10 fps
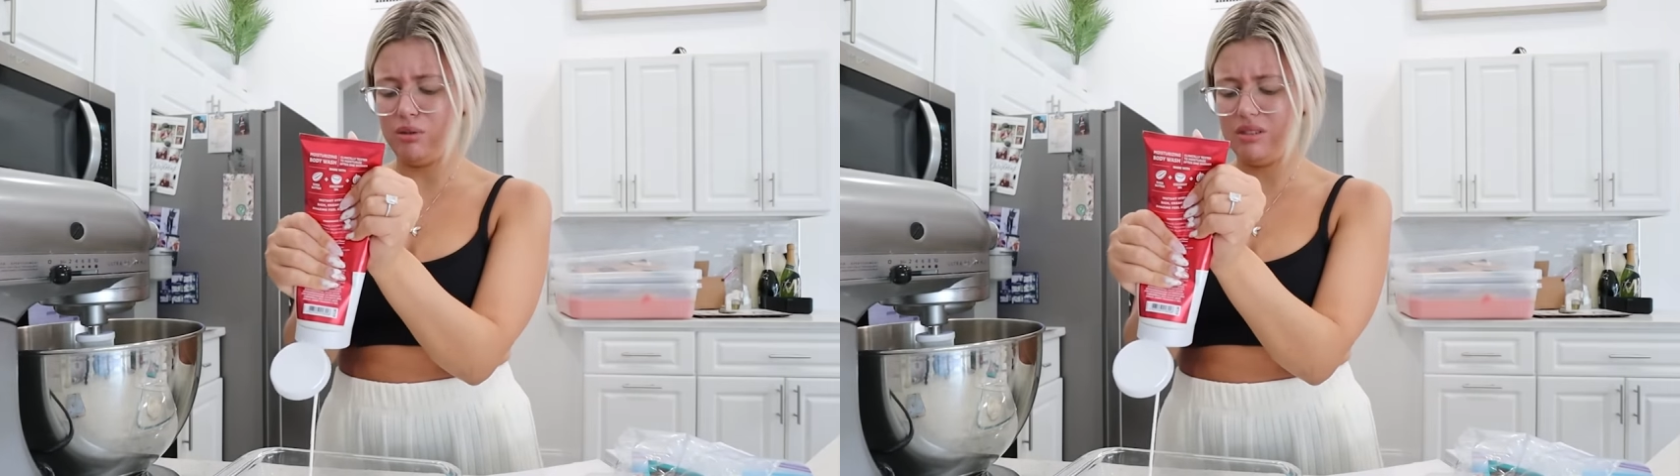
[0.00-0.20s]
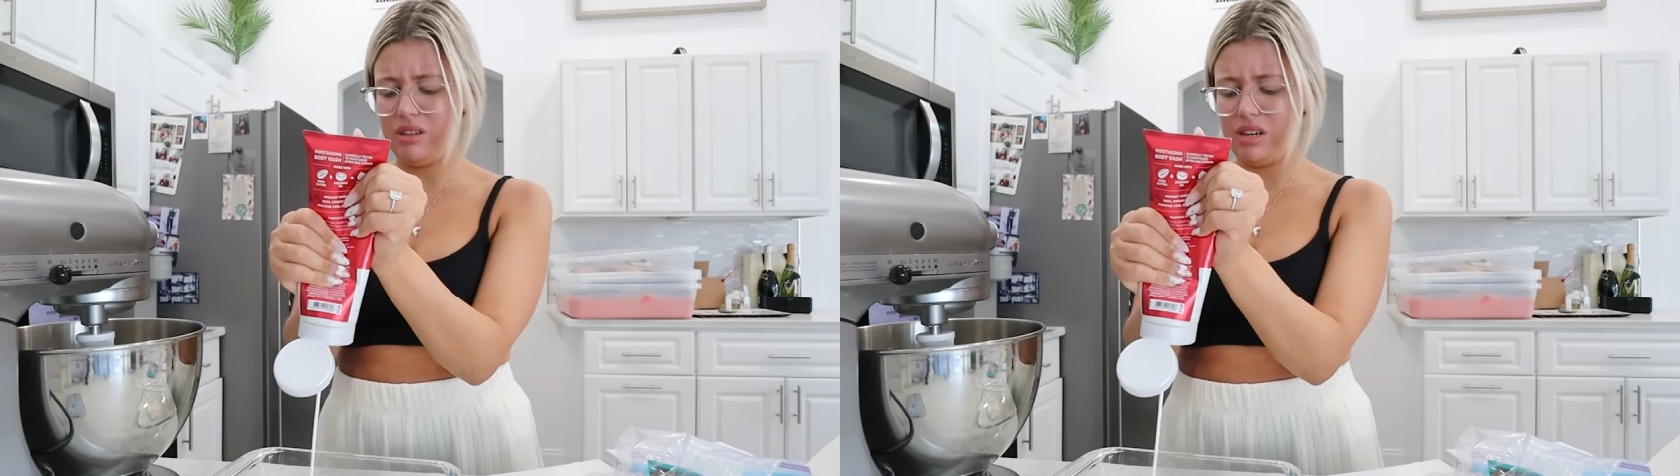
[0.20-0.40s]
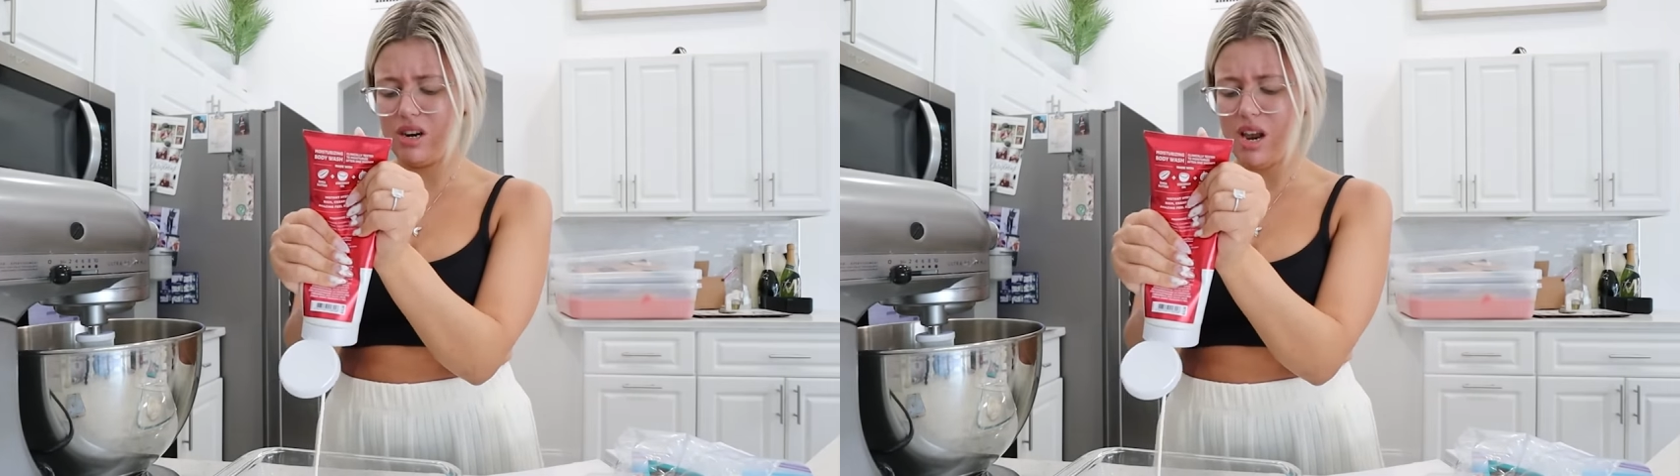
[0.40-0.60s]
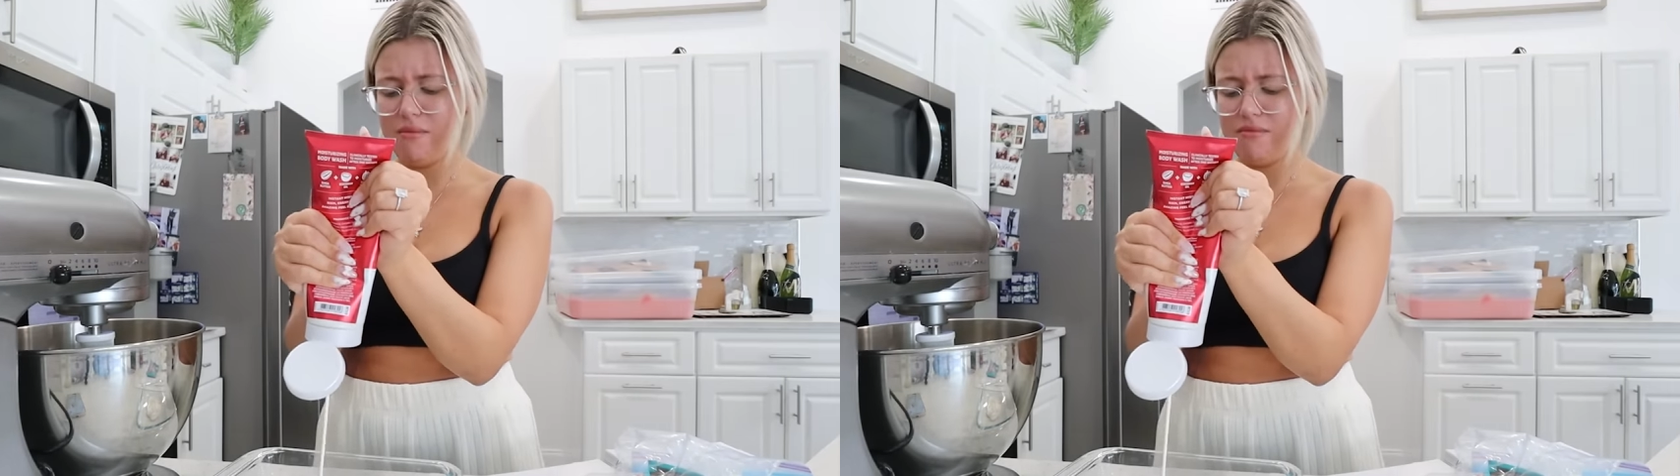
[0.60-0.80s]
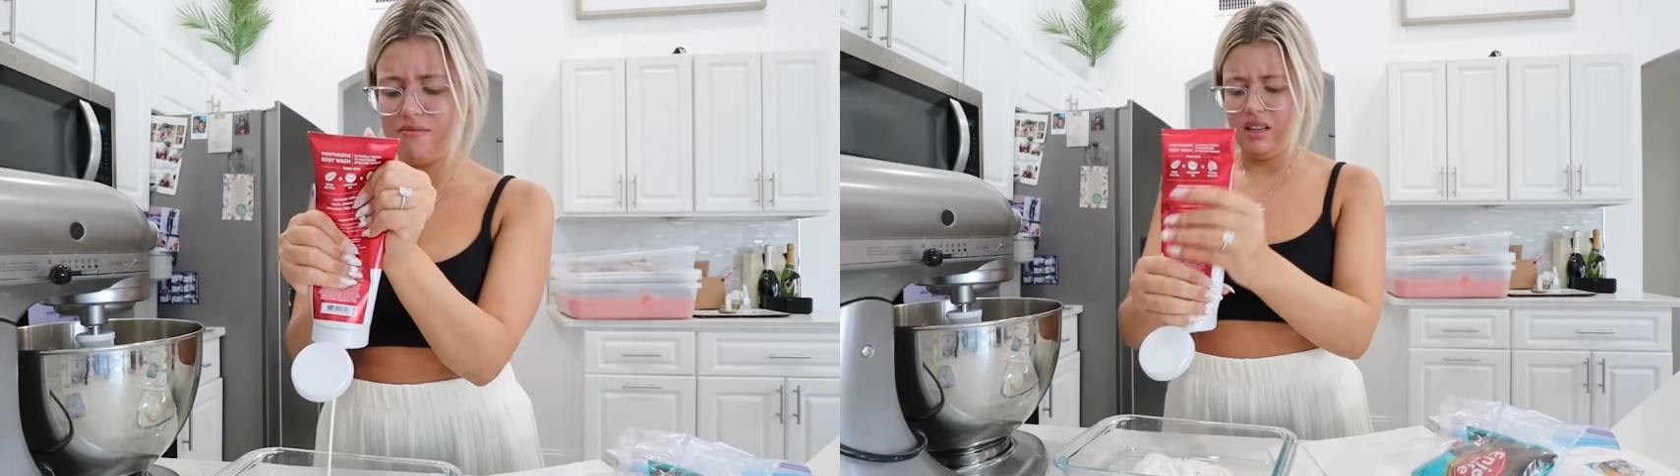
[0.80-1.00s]
sorry.
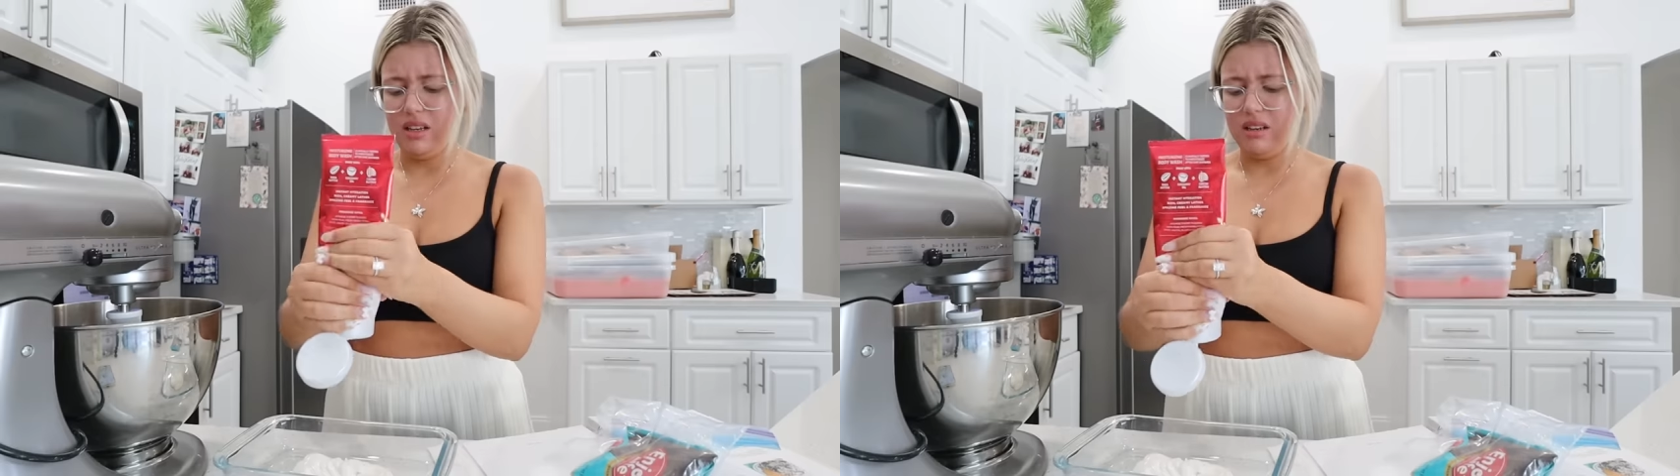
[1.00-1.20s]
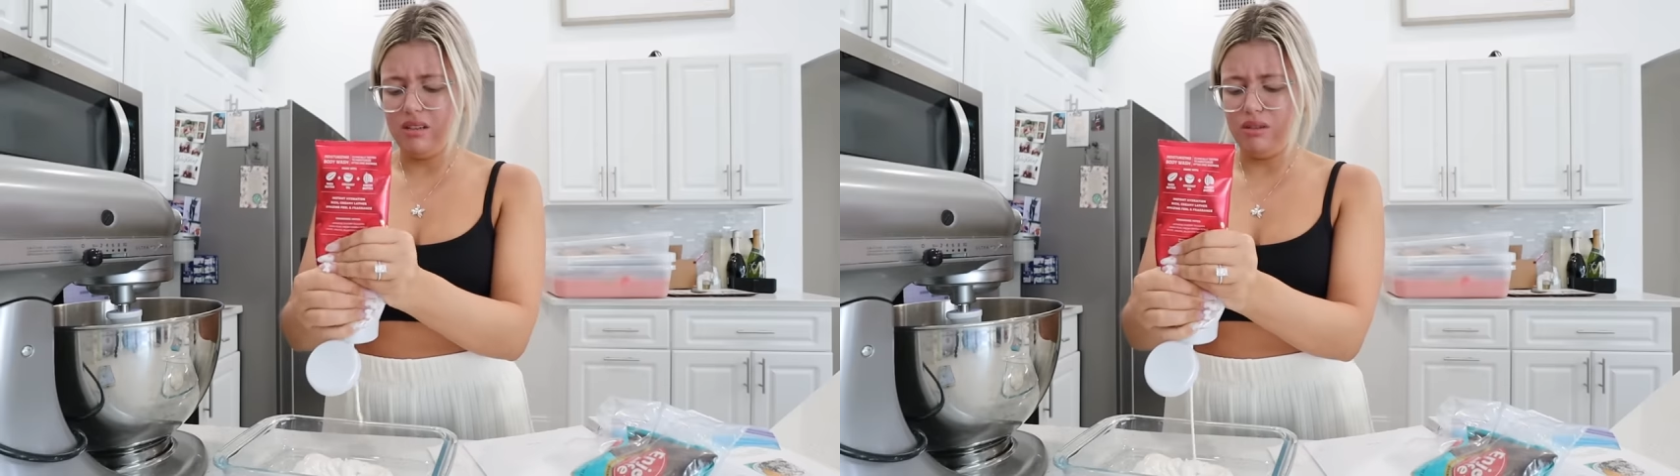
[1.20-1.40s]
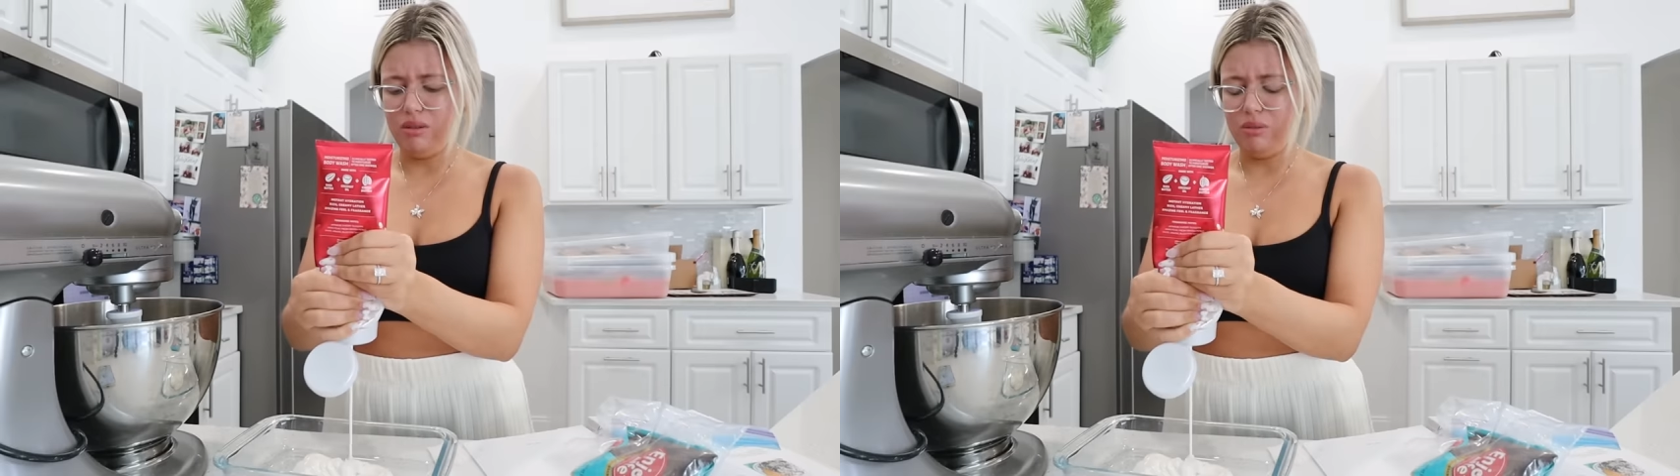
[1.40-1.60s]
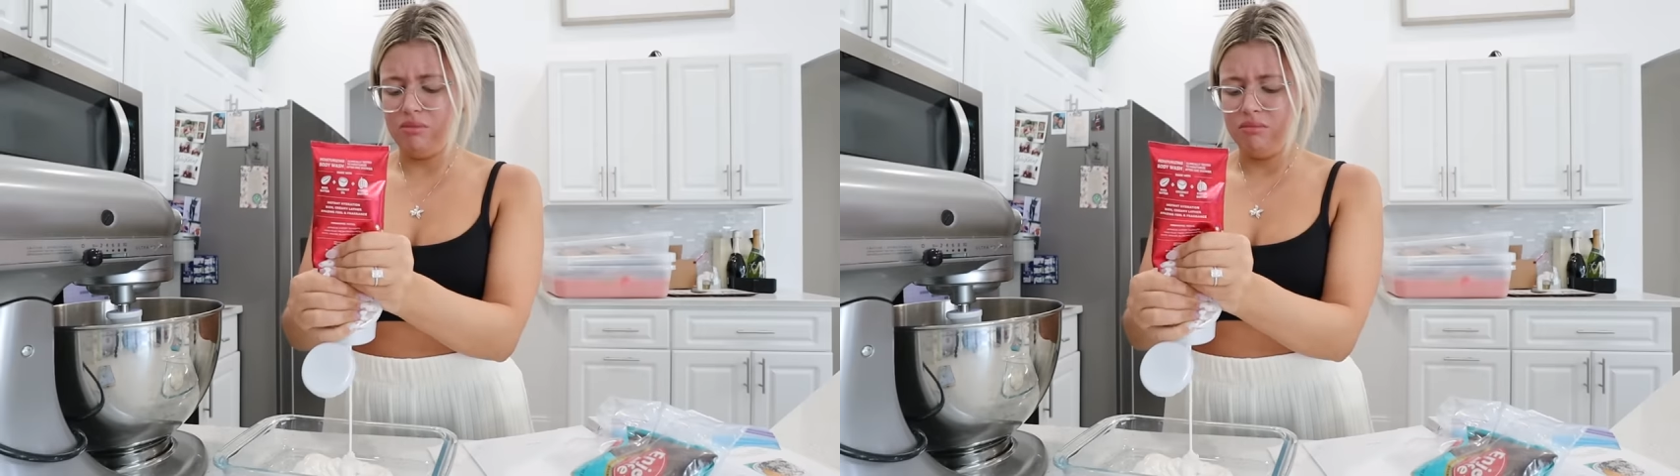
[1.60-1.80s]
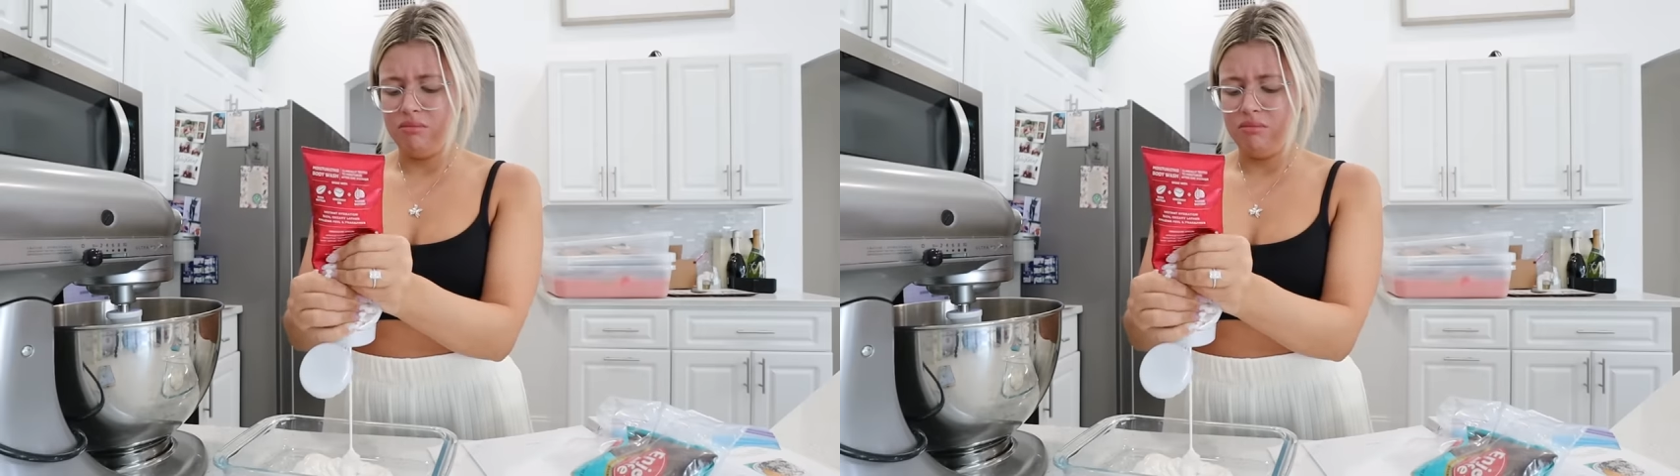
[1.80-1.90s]
Ew.